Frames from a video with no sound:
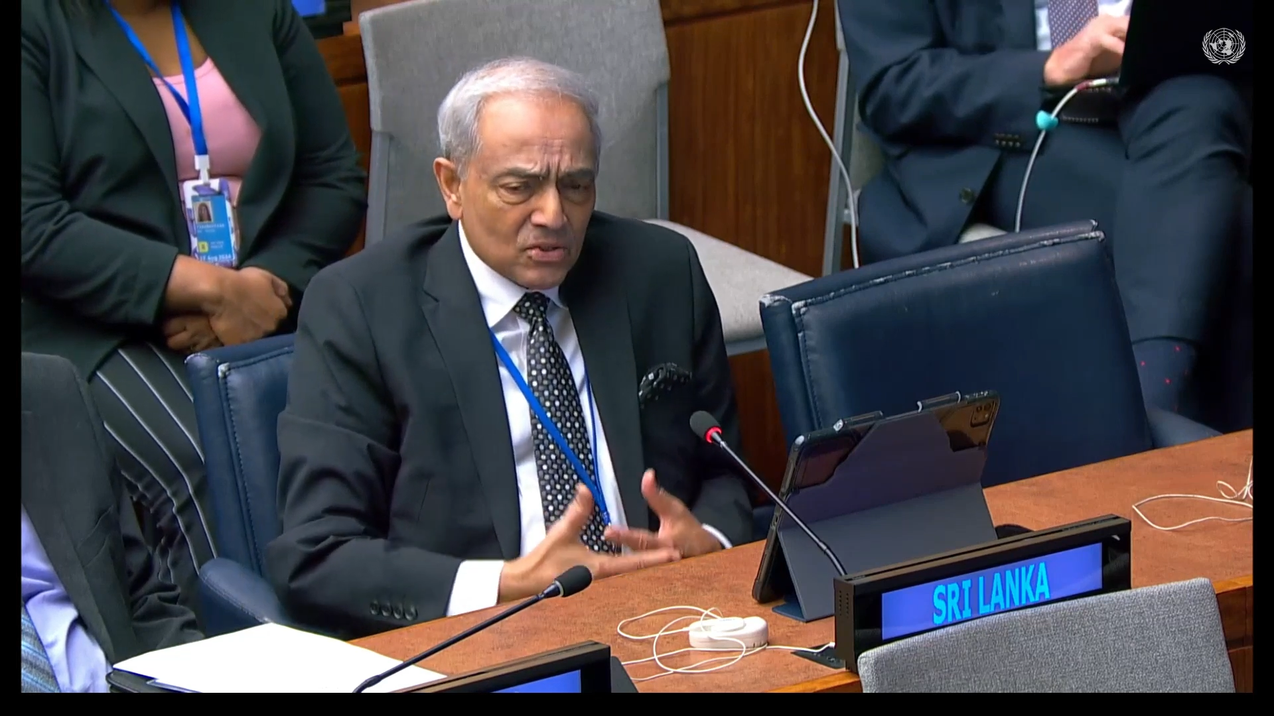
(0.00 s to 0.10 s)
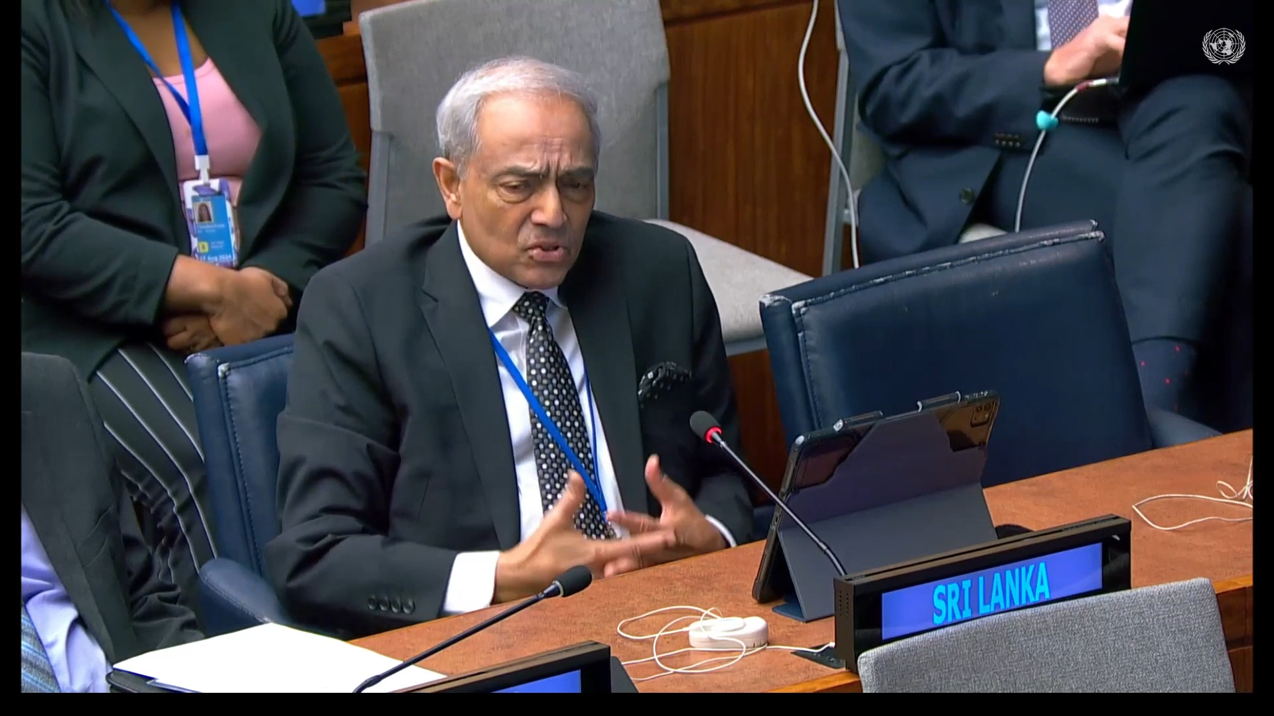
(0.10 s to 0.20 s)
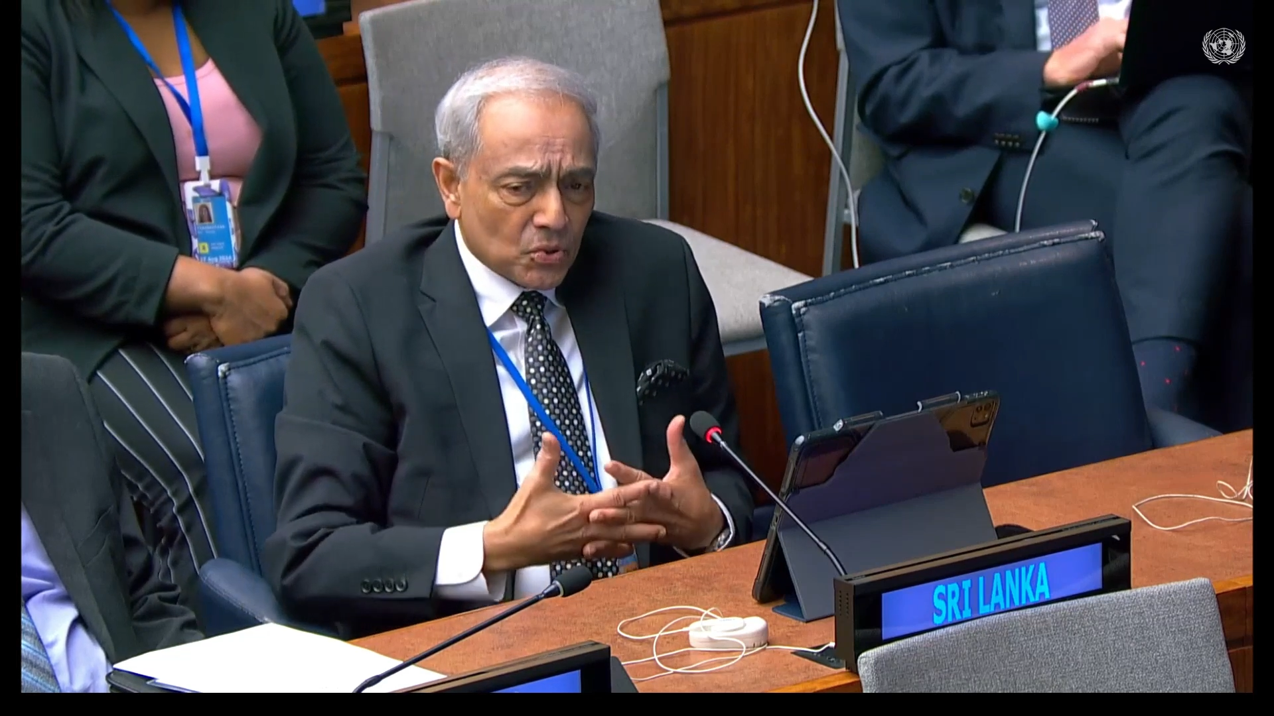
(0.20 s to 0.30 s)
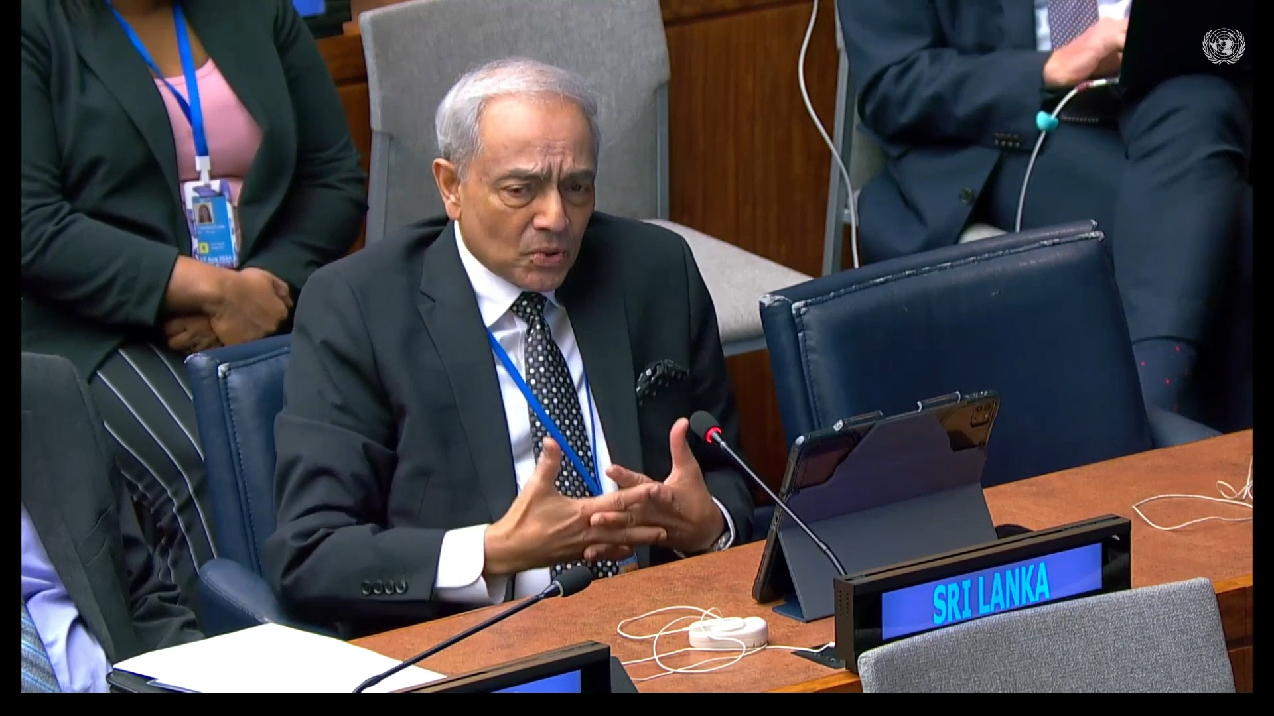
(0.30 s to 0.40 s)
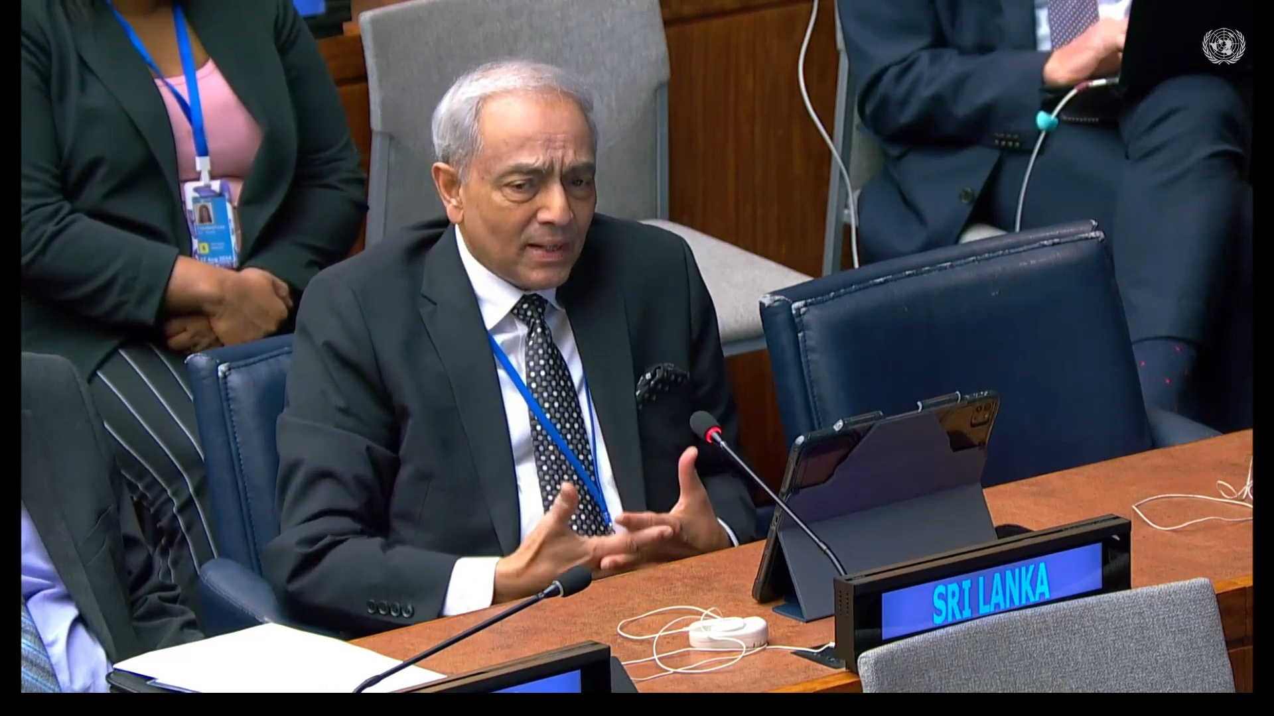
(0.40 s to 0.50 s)

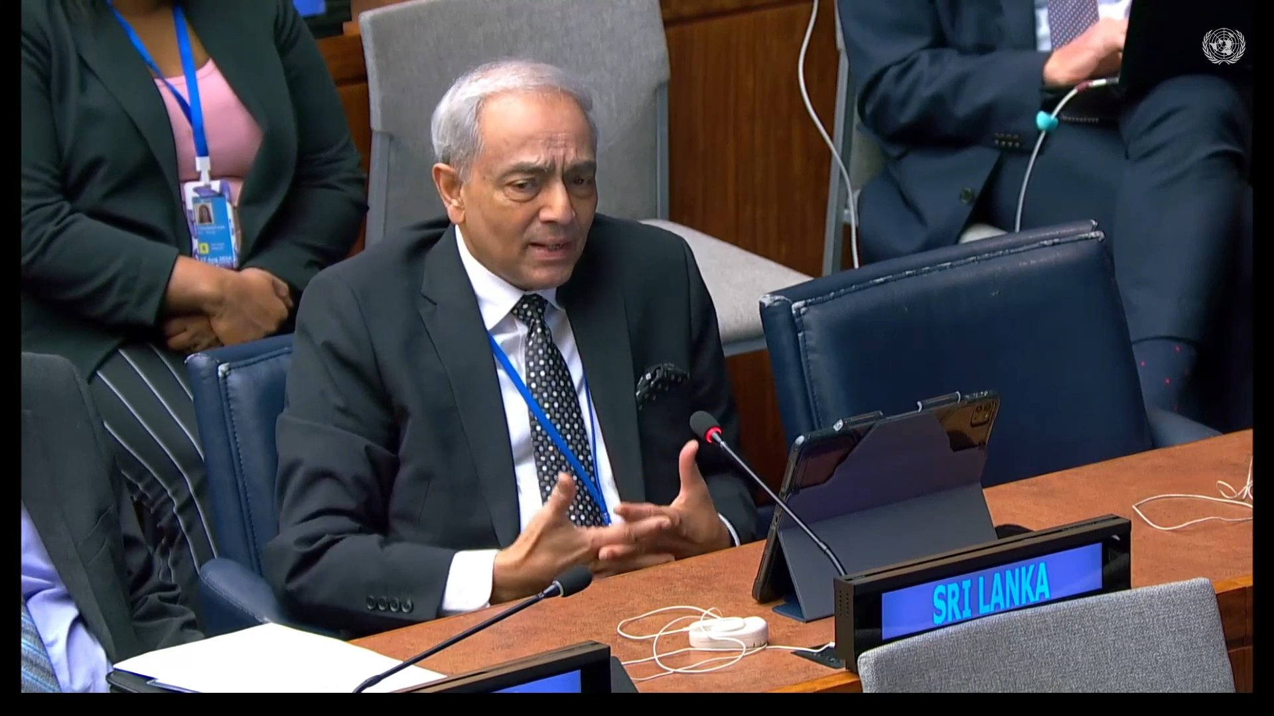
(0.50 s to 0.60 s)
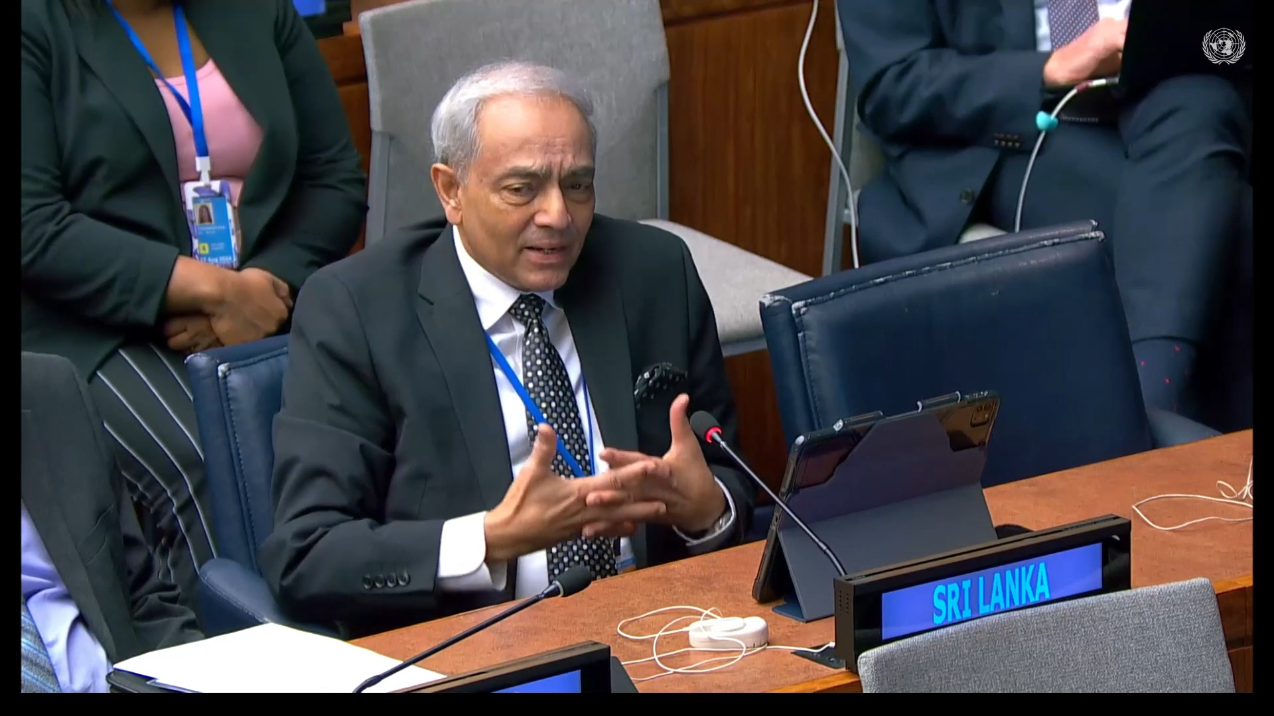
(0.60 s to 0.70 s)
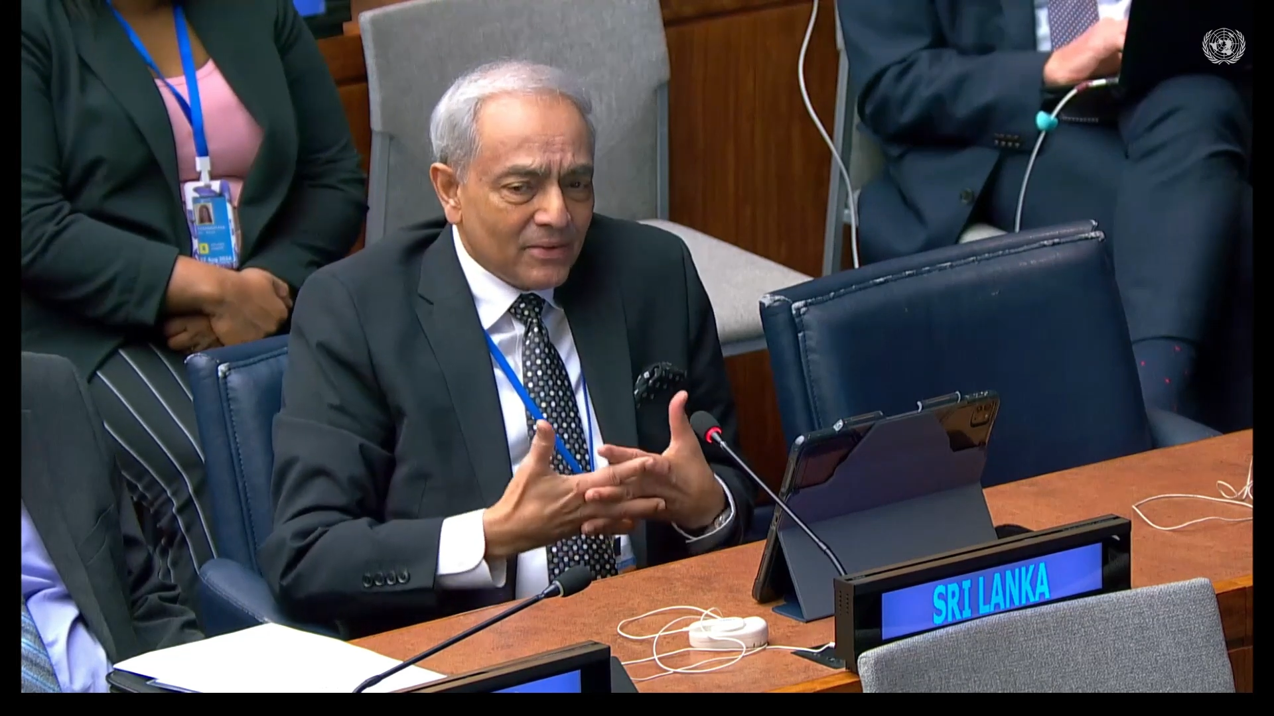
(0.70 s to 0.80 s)
surely